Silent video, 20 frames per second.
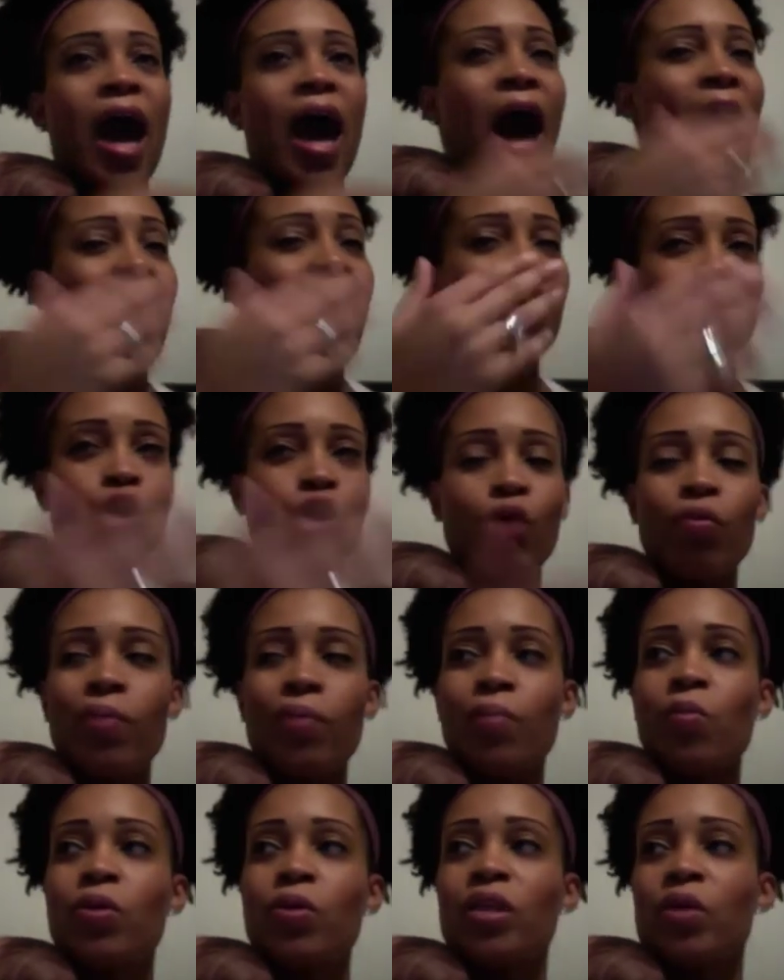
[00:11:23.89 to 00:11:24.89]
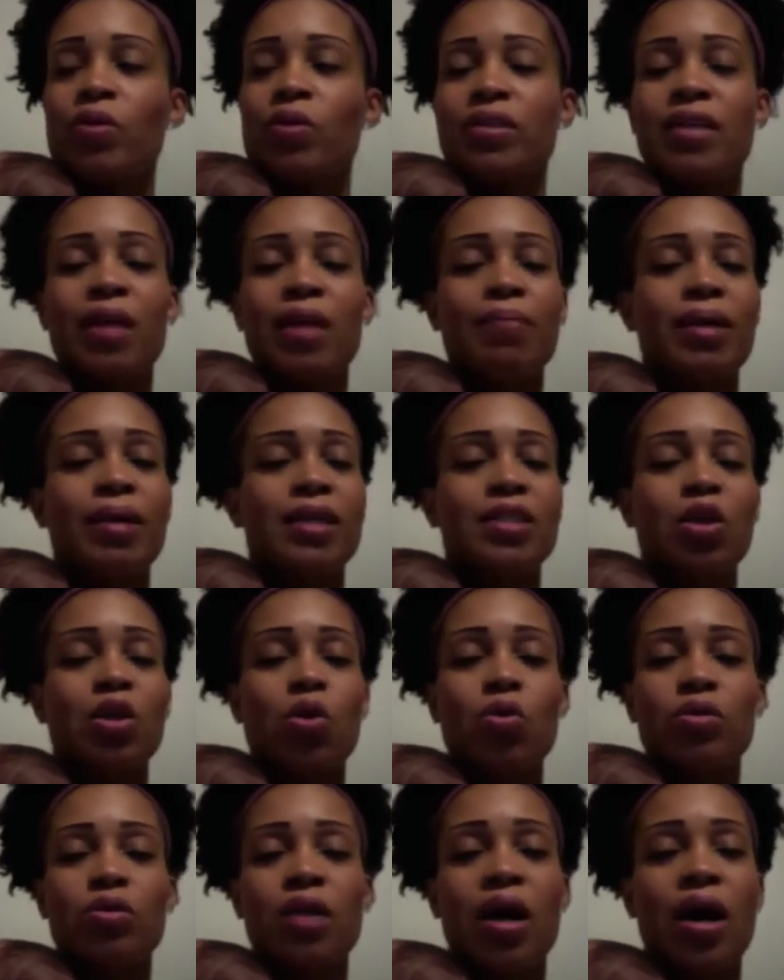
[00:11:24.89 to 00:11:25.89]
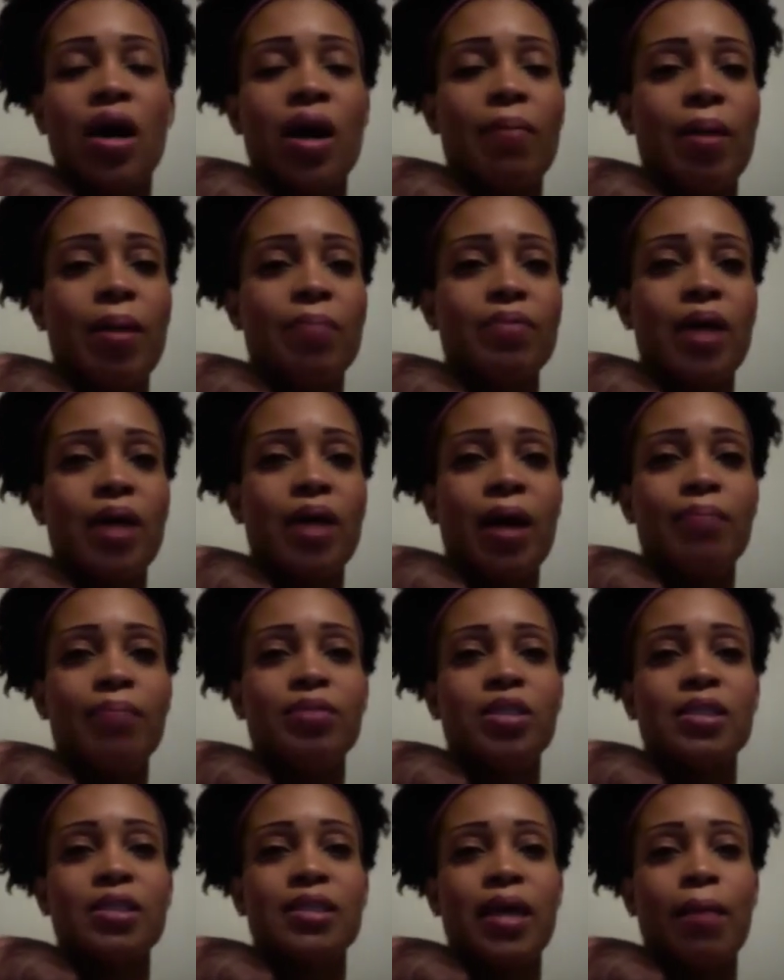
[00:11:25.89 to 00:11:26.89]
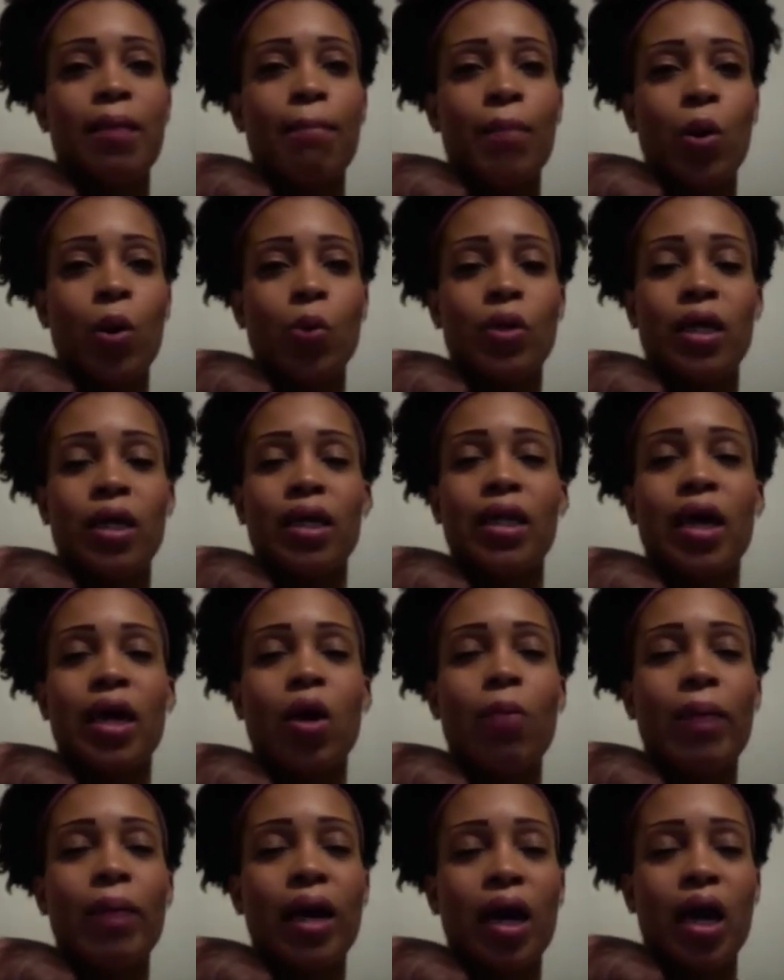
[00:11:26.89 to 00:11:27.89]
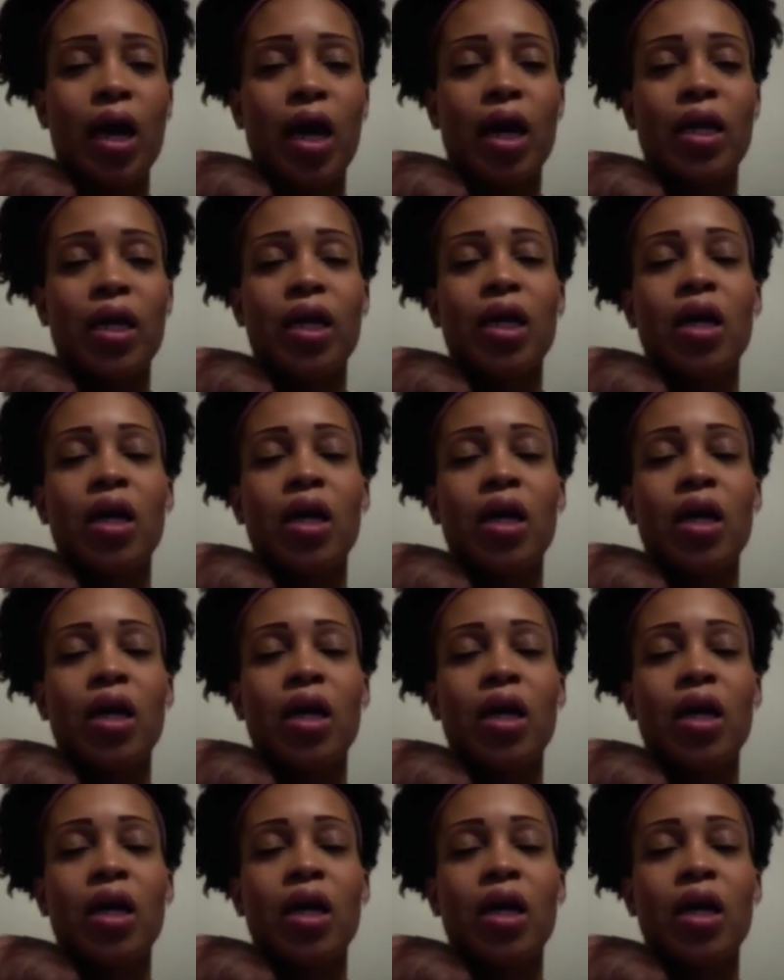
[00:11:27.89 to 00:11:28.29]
I don't remember what they were saying because the whole time I'm just like moaning, like, oh my God.